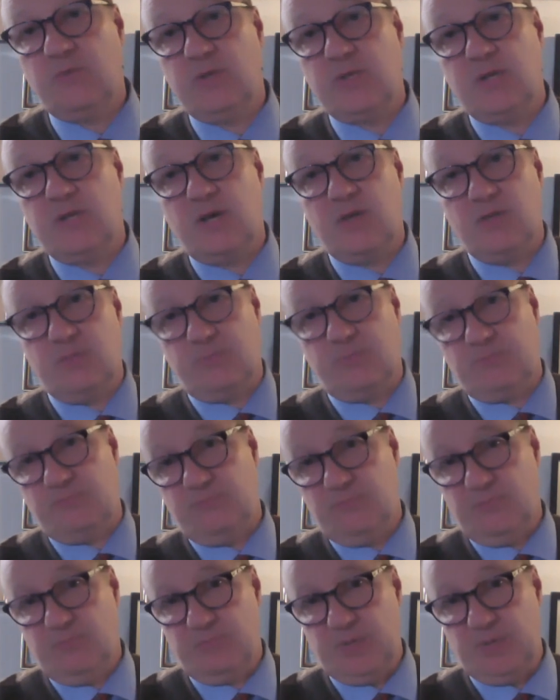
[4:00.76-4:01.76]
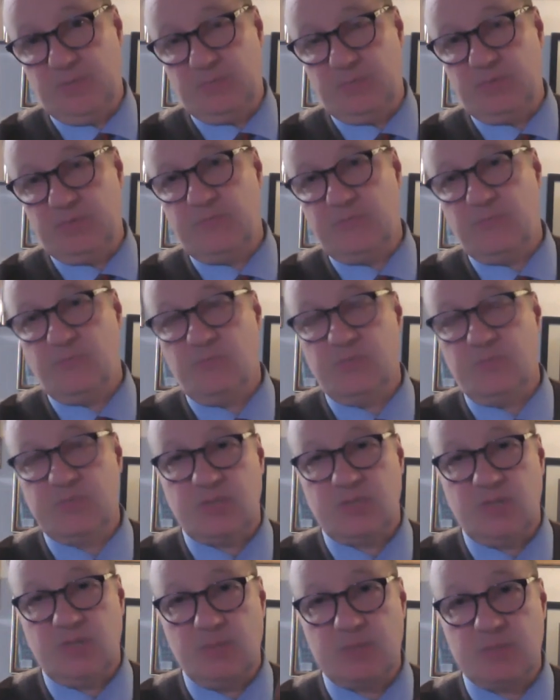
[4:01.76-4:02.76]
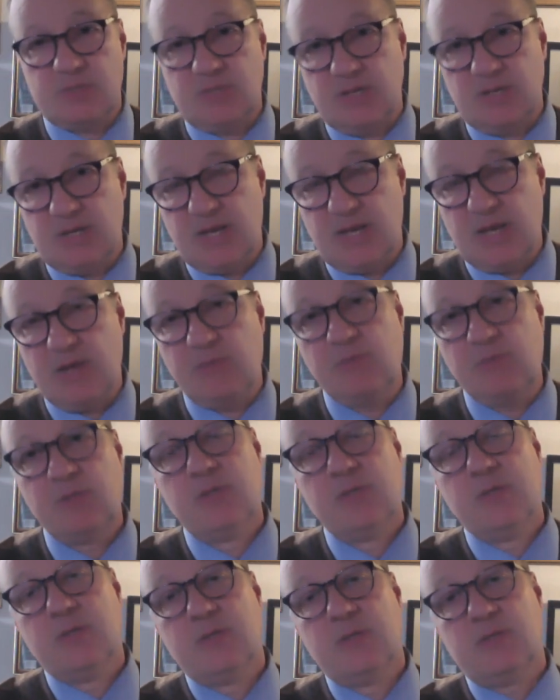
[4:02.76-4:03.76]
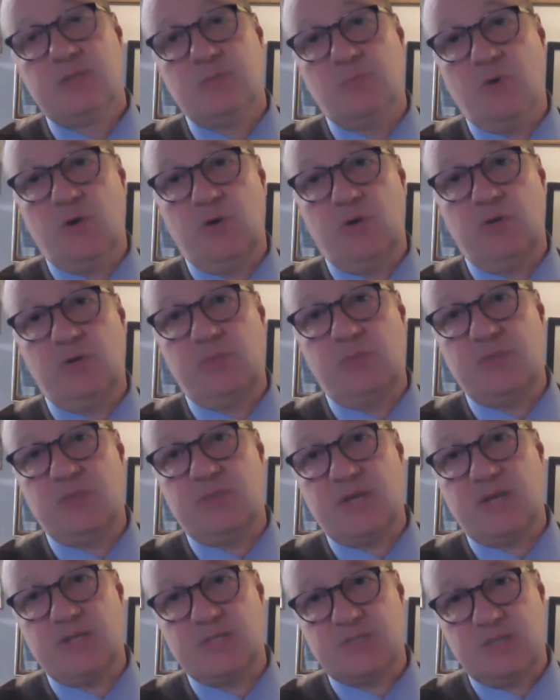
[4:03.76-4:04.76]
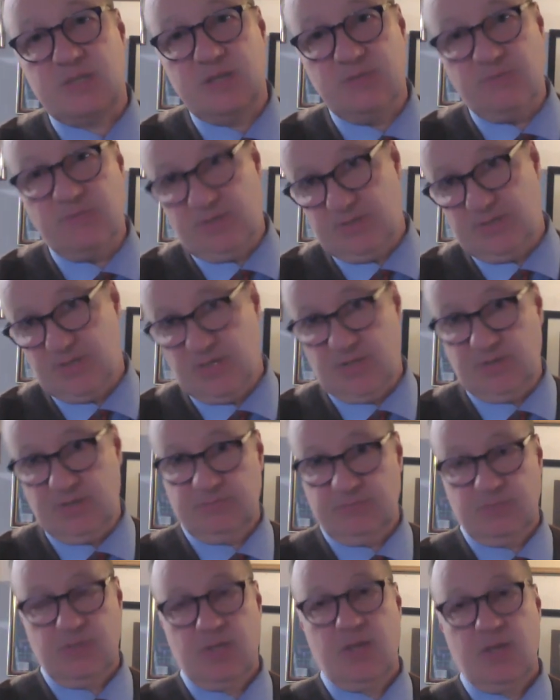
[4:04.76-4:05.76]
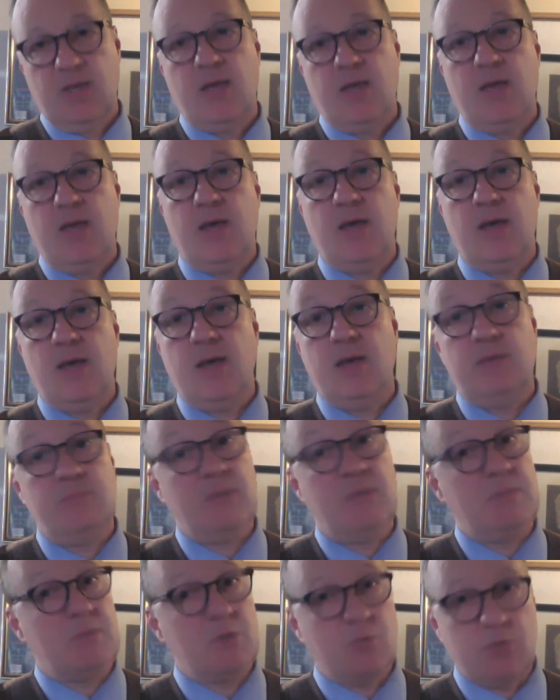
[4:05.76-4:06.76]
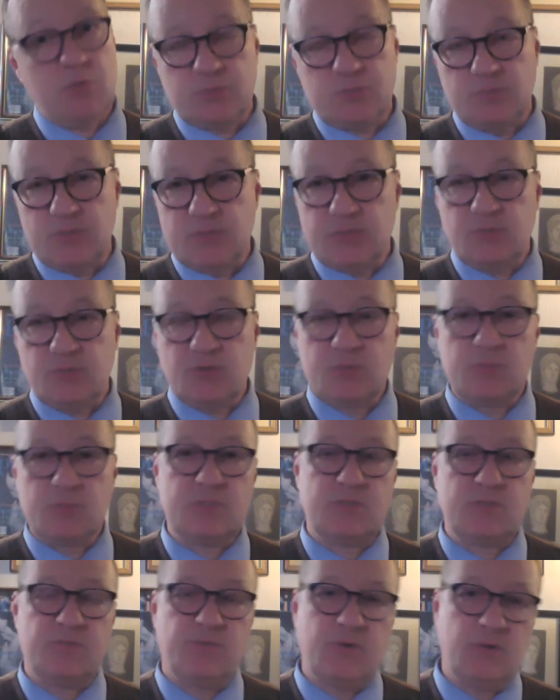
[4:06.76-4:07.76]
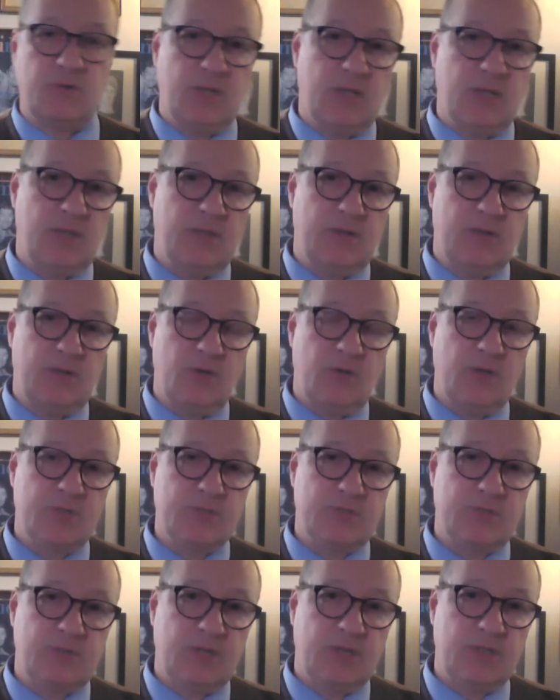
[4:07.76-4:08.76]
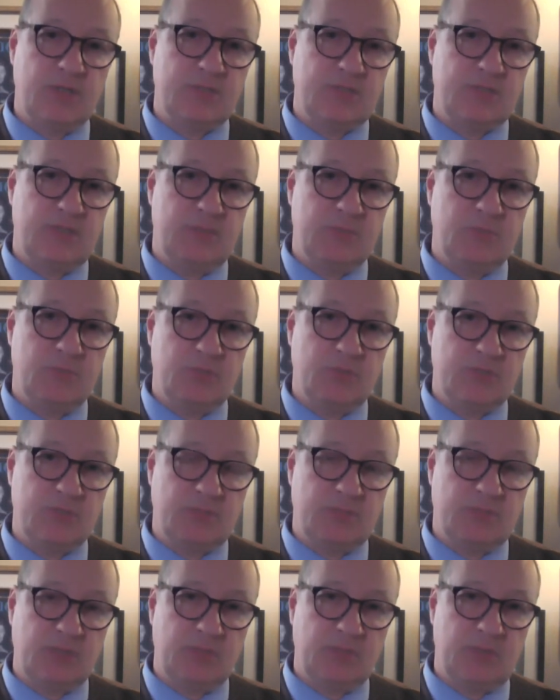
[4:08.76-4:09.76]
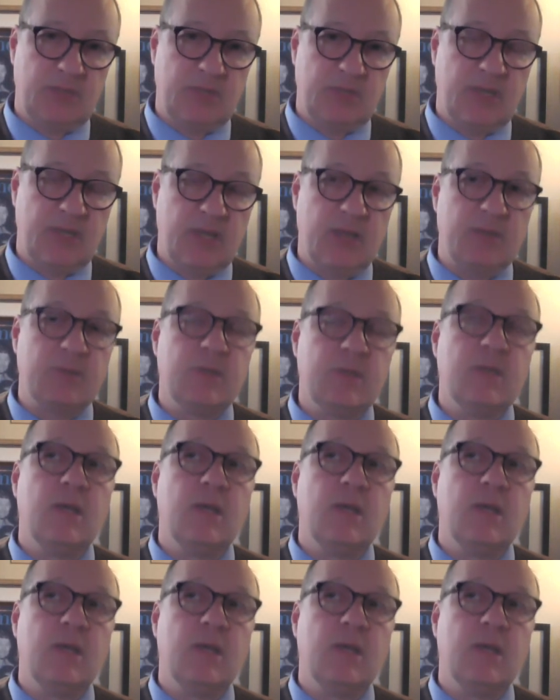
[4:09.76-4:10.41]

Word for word: on to other people. It's Columbus Day now. Tomorrow it'll be Thanksgiving Day. Uh, maybe Christmas. Christmas is a federal holiday also. I could see them doing something about that.